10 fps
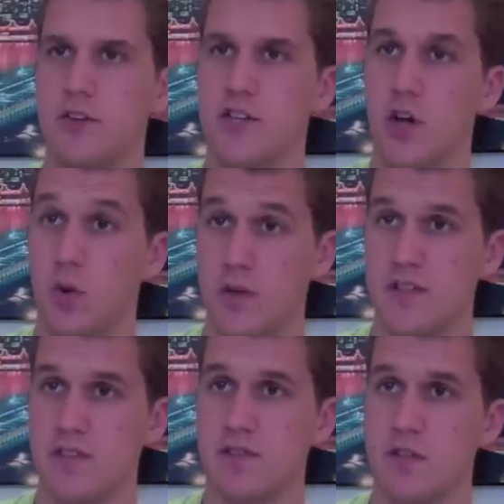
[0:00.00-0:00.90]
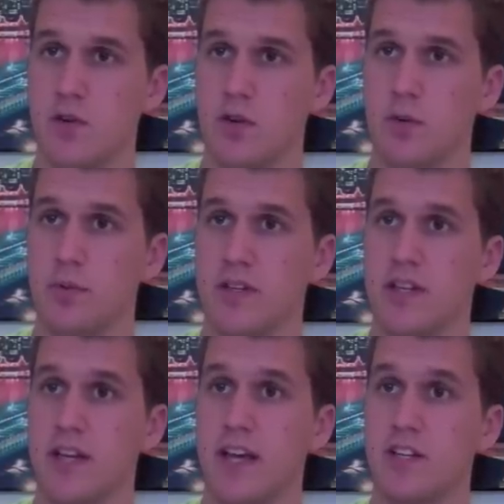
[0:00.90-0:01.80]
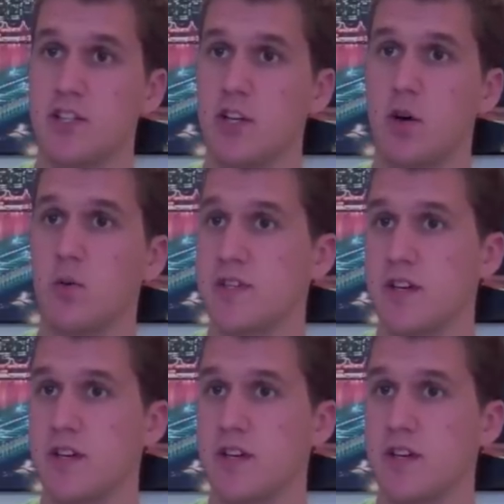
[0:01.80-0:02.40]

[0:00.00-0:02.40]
She always leaves the door open, and she always